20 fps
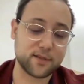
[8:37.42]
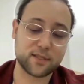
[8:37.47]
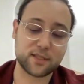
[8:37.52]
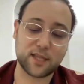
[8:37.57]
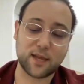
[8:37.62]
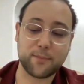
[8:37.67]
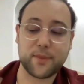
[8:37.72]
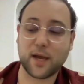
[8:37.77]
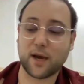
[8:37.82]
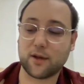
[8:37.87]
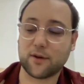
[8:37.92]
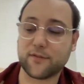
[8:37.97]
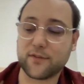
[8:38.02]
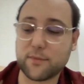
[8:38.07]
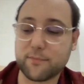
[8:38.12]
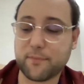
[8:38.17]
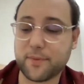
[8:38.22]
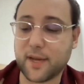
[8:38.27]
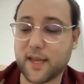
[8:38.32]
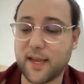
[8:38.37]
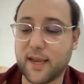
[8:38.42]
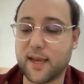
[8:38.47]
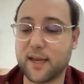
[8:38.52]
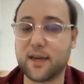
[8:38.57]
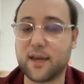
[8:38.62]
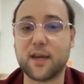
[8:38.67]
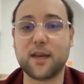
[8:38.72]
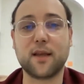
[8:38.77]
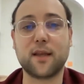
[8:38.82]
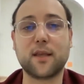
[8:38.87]
stepped out of the
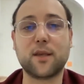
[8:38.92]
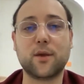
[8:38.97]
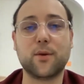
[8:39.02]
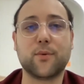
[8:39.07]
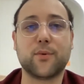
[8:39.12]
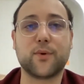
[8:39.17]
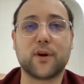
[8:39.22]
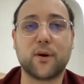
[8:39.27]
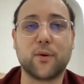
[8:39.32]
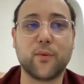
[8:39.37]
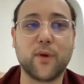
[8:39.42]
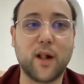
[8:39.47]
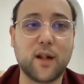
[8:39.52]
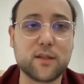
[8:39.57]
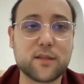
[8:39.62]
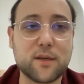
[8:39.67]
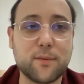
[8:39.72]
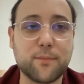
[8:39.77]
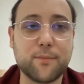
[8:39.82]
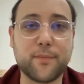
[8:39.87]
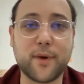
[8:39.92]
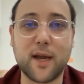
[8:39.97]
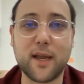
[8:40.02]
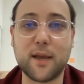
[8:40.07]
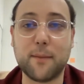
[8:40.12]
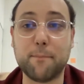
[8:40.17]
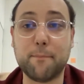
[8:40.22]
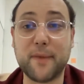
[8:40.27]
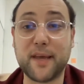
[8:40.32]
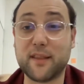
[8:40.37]
plane, you were welcomed
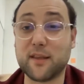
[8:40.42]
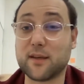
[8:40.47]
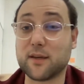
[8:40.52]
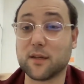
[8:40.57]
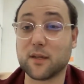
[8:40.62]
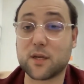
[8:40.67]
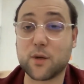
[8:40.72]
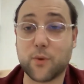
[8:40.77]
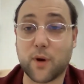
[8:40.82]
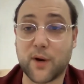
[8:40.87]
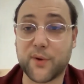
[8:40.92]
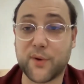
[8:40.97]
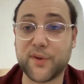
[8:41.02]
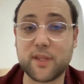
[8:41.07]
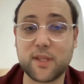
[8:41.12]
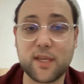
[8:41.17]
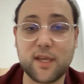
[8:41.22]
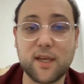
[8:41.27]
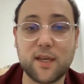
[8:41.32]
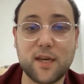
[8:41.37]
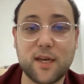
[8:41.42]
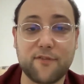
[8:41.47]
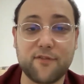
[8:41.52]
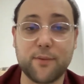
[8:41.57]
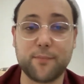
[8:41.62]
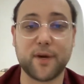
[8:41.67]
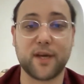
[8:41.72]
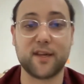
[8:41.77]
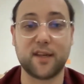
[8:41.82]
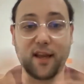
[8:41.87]
by a medical quarantine.
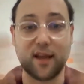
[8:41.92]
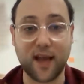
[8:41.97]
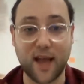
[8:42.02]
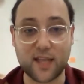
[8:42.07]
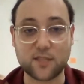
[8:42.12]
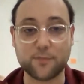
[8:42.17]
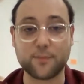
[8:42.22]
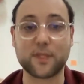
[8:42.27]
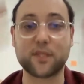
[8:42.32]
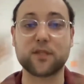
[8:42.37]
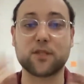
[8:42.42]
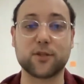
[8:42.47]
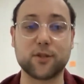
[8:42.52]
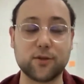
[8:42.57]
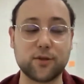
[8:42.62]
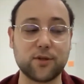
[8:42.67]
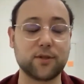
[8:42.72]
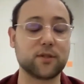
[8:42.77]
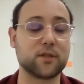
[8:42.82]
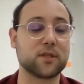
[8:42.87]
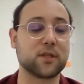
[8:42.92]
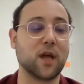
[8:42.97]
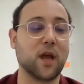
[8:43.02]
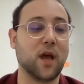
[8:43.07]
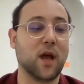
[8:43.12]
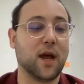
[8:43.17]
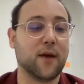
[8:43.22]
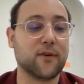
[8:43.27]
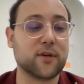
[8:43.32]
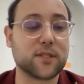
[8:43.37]
Everybody in hazmat suits.
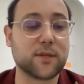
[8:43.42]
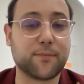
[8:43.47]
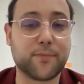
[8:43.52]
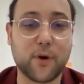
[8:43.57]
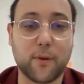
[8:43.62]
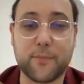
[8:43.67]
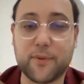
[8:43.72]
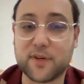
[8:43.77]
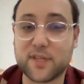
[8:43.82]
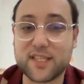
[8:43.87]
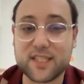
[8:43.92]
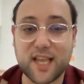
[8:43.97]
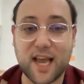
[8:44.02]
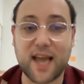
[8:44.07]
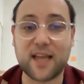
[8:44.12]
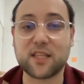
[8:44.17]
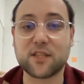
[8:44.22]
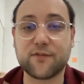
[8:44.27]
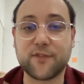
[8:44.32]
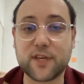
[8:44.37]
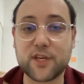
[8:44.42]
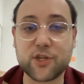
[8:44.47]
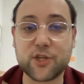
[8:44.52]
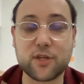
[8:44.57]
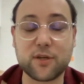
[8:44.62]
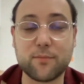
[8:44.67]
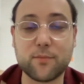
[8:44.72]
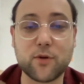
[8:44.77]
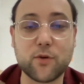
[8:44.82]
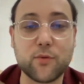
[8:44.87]
It was a proper science
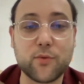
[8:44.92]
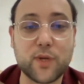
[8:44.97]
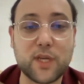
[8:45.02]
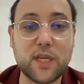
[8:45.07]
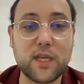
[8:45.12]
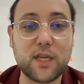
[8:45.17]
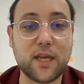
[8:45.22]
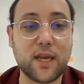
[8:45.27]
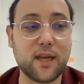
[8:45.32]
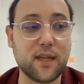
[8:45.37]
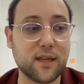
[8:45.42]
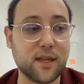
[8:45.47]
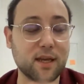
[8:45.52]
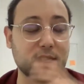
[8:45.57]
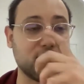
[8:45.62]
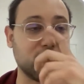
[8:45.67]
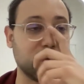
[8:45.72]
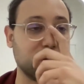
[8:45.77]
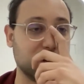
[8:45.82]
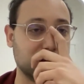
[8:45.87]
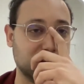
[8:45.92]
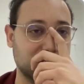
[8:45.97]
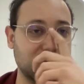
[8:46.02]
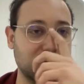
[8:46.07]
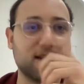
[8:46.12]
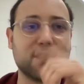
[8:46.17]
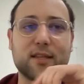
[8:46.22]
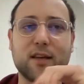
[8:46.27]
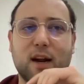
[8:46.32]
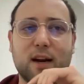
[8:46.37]
fiction movie. And that kind of,
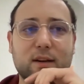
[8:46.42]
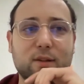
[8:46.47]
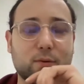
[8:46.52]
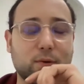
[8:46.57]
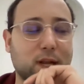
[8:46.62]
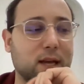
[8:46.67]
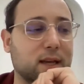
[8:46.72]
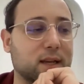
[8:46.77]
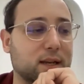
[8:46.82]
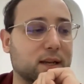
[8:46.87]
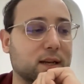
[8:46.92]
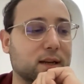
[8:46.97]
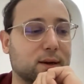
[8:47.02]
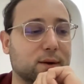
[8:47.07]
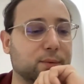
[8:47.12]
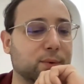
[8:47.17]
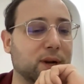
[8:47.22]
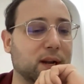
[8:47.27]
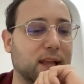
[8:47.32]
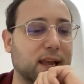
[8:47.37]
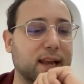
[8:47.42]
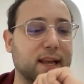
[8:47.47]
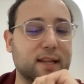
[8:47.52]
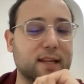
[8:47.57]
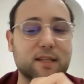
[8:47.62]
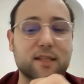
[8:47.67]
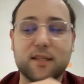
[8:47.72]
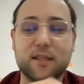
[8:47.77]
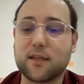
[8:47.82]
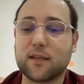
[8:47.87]
it's hard to like relay
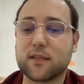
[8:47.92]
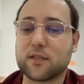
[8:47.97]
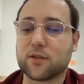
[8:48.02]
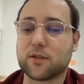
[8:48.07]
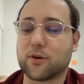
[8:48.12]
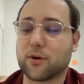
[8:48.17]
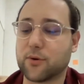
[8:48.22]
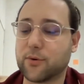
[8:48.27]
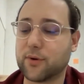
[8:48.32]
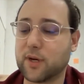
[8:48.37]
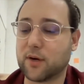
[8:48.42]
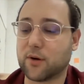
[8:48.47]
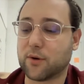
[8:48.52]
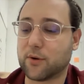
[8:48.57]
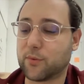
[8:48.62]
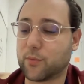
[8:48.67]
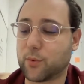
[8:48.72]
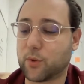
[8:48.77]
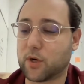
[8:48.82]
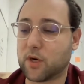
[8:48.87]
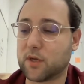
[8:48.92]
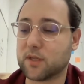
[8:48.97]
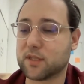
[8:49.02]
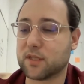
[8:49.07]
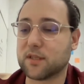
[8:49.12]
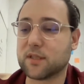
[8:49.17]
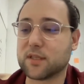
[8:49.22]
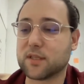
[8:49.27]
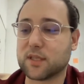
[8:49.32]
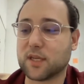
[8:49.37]
this in a story or words